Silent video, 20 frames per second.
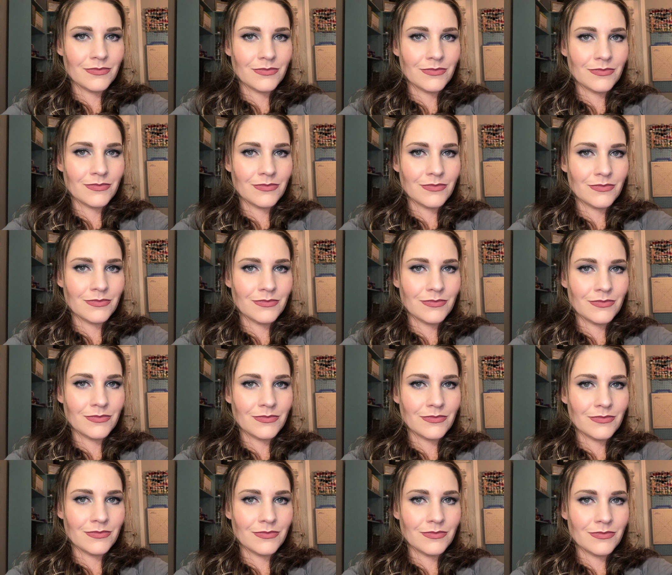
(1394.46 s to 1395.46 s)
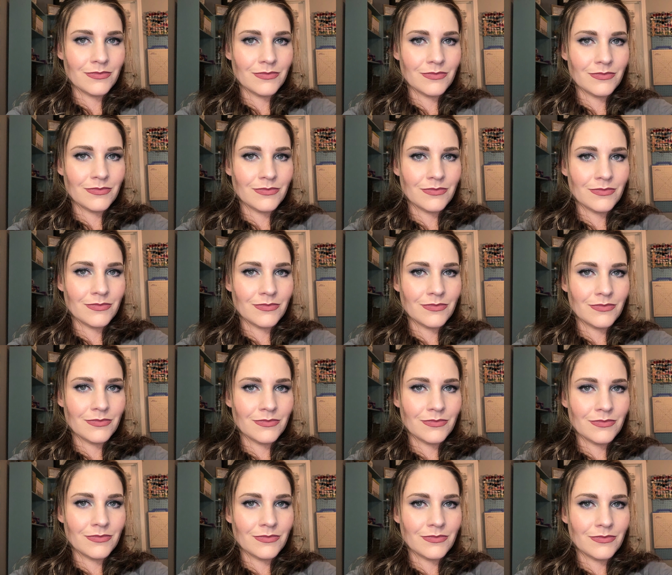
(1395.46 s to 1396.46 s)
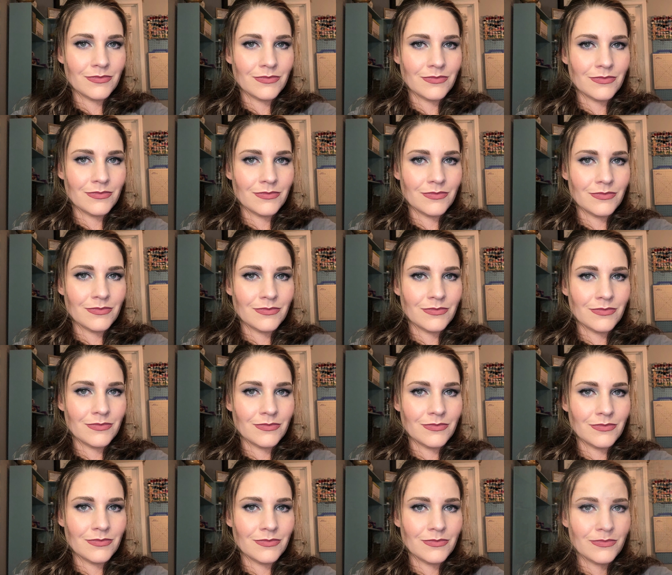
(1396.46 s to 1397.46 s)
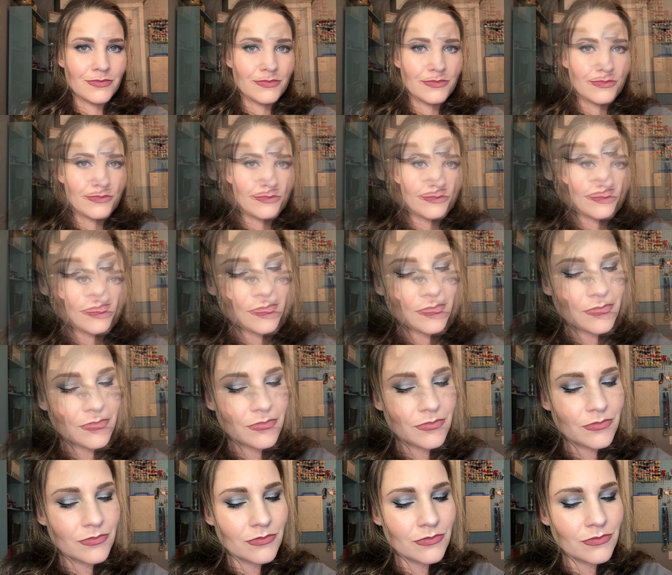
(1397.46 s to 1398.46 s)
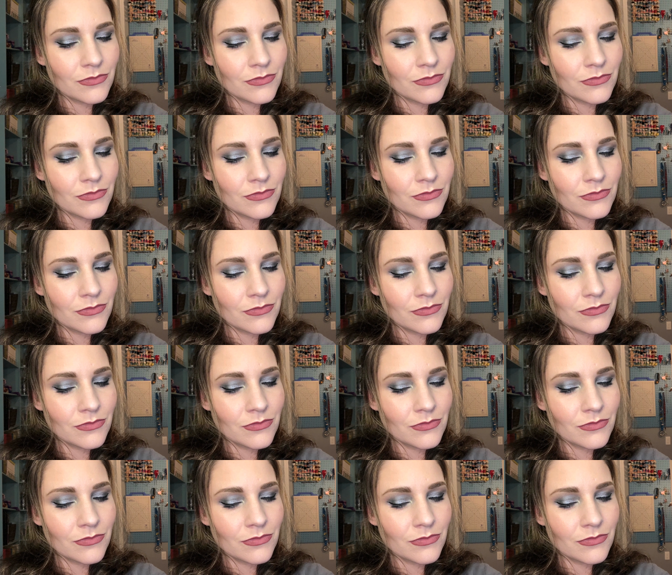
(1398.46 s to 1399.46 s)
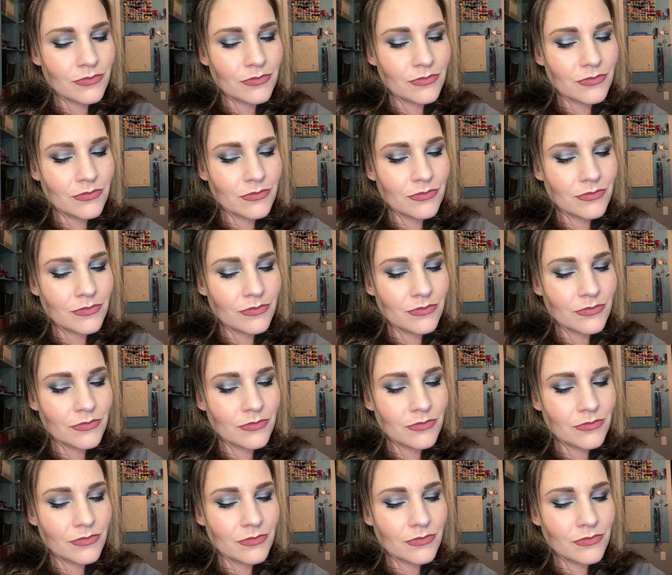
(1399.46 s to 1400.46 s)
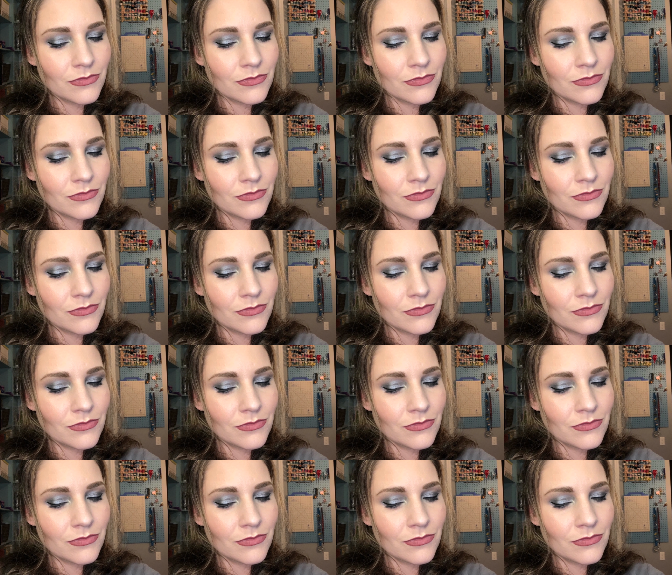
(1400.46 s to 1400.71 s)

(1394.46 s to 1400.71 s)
Nobody speaks.